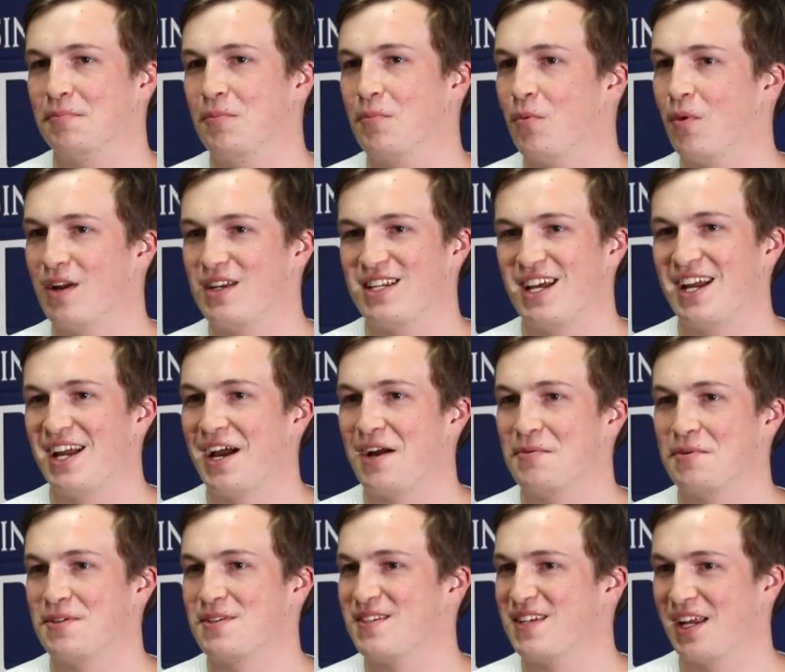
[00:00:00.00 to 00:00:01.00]
One day I
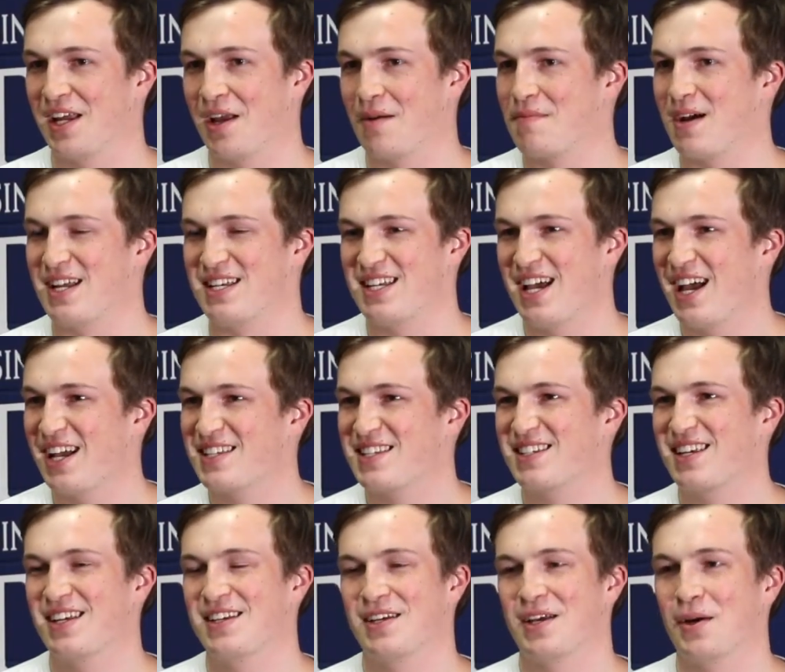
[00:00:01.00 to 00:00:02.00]
was sitting at my desk,
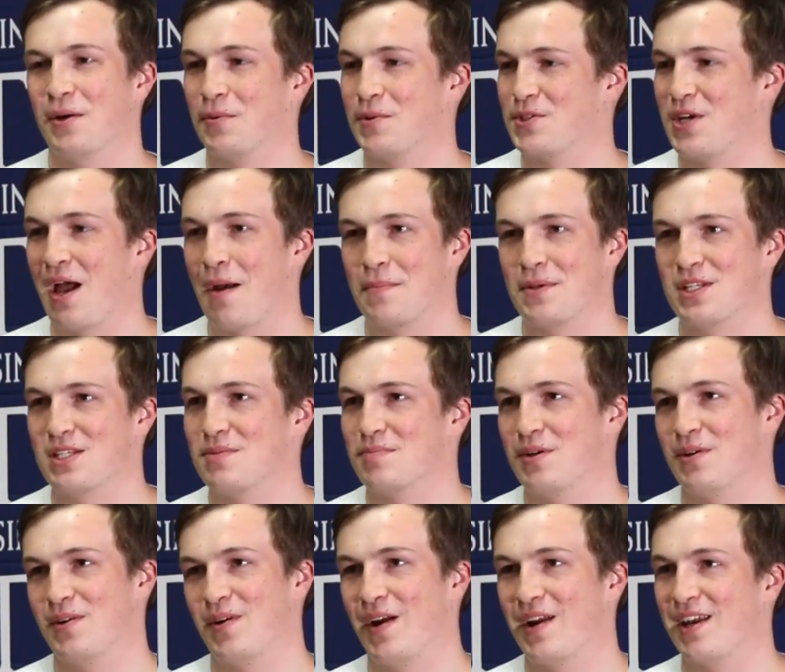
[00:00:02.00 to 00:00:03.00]
which happens to be
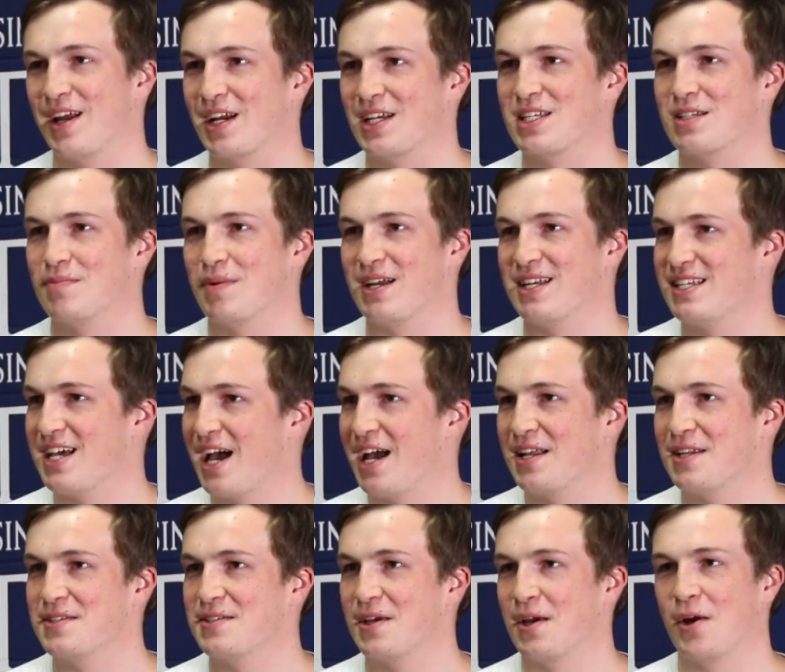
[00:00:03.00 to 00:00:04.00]
right next to my
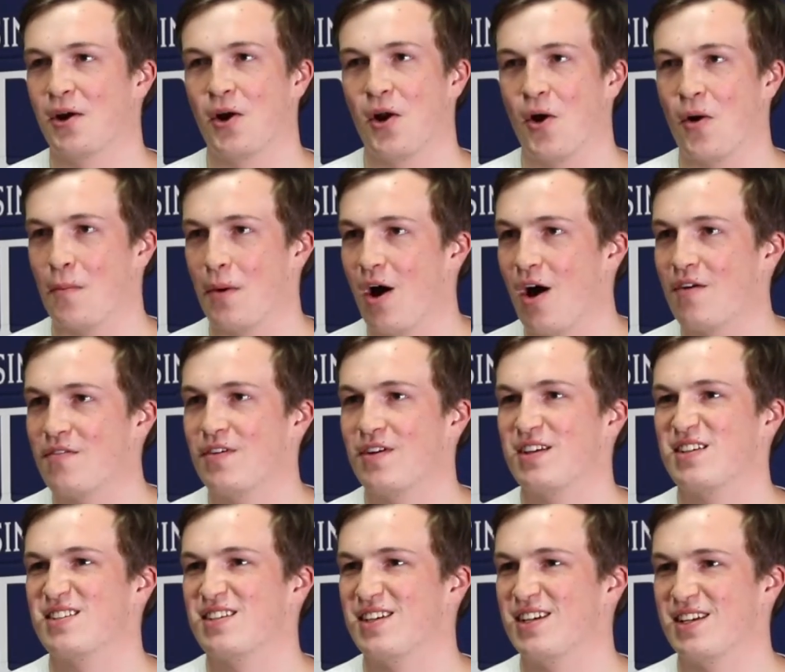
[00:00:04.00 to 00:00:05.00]
dad's in our home
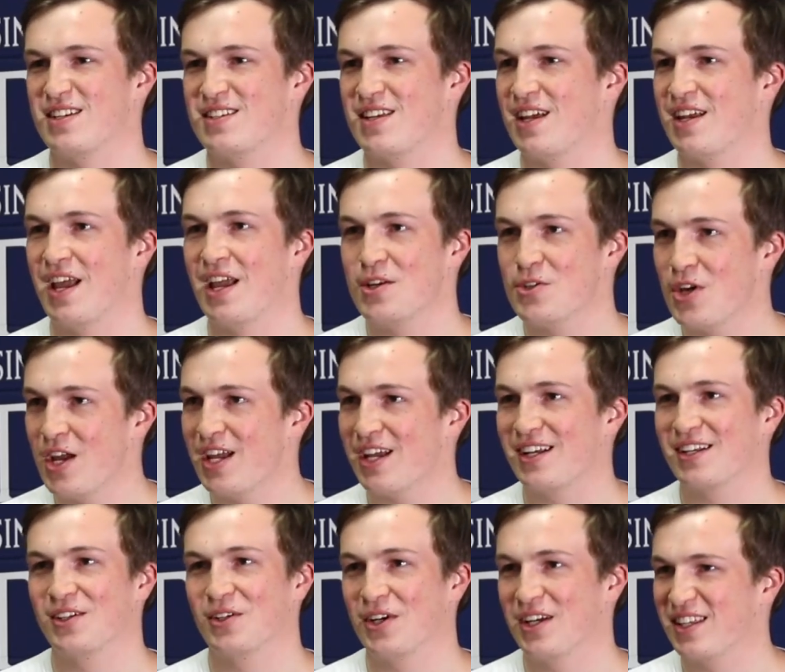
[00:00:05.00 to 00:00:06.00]
office, and he said, "Hey
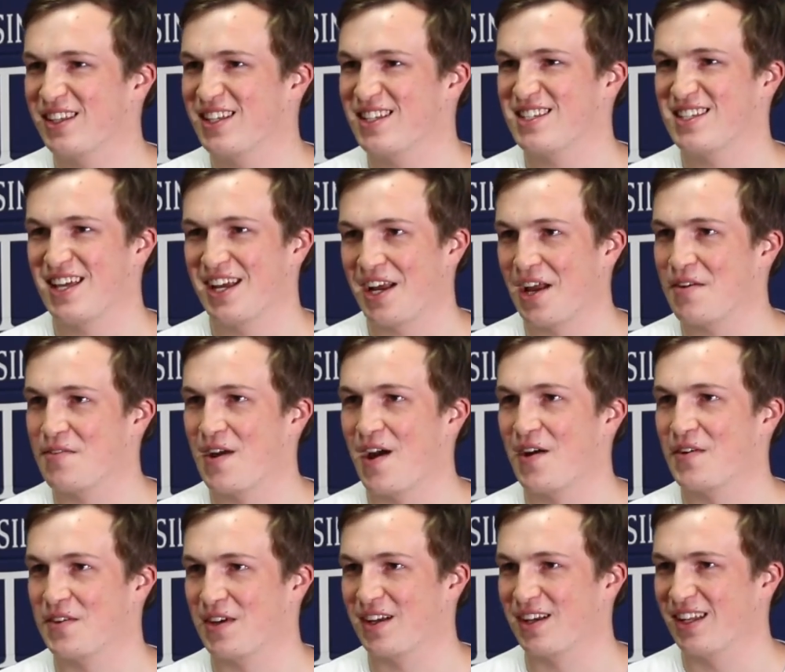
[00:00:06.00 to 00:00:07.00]
Jake, look at this thing I
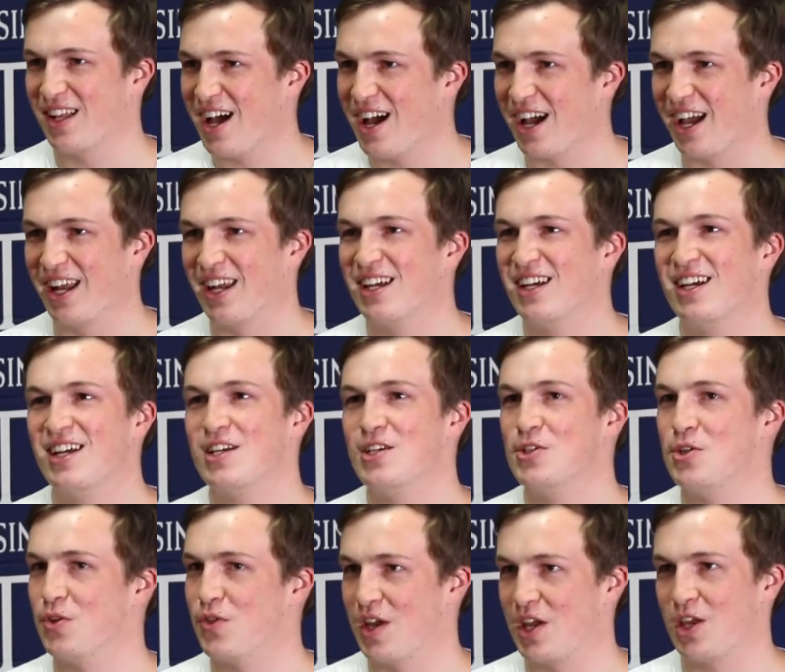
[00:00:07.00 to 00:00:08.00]
found online.
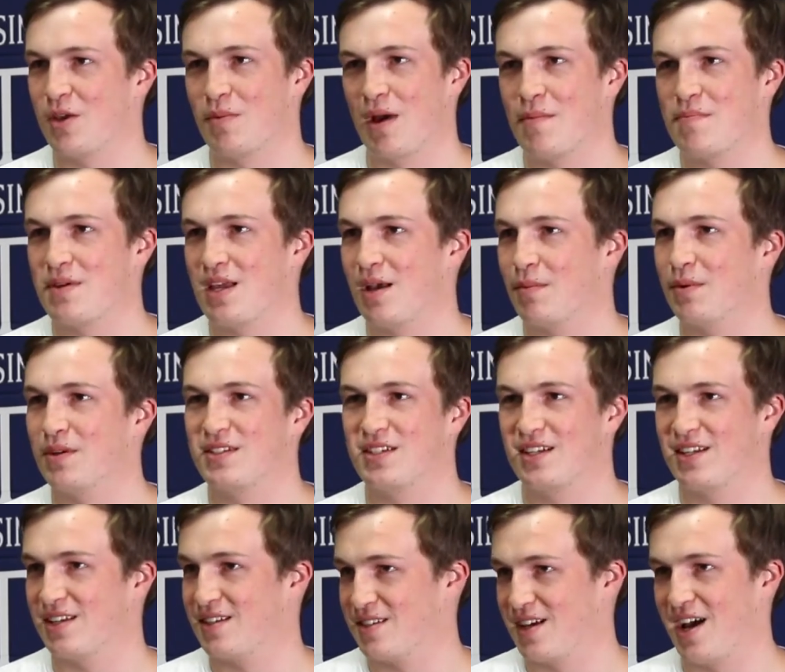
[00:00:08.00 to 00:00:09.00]
Do you think you might be able to
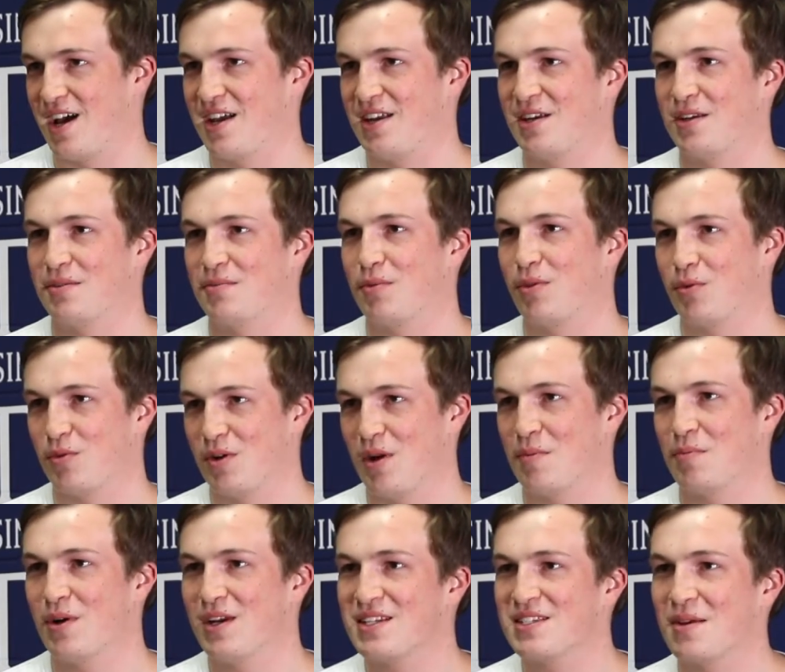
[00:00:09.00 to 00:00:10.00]
design and 3D
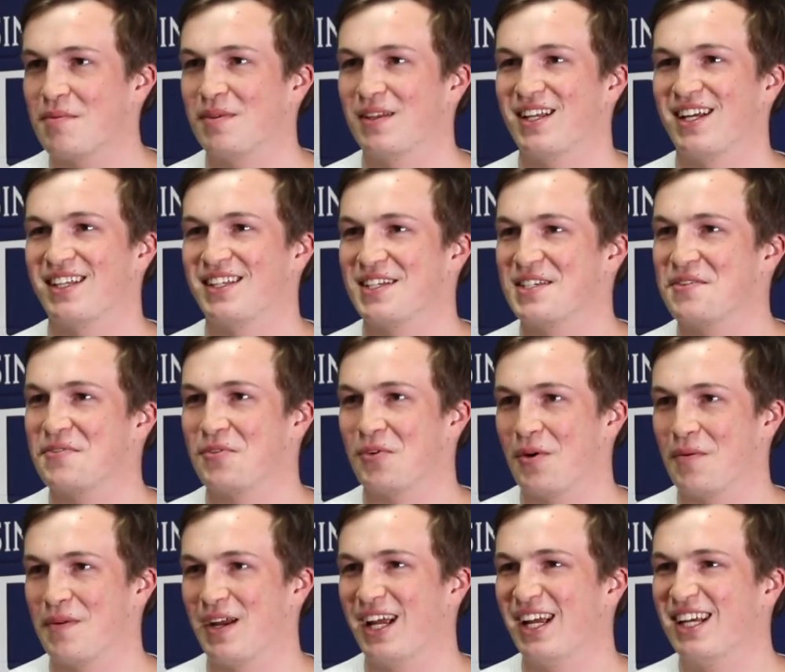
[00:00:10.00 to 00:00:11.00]
print something like this
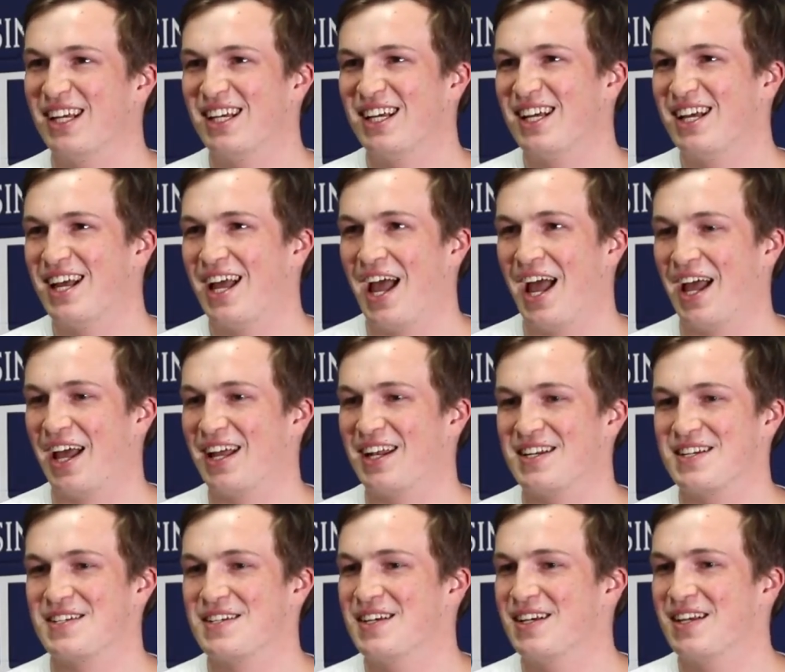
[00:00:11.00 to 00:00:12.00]
for me?"
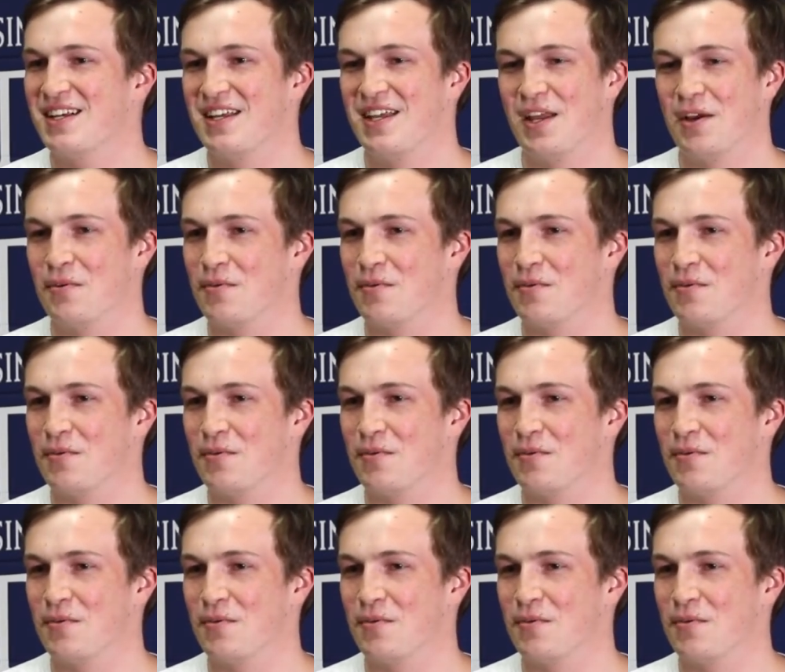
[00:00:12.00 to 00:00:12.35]
And it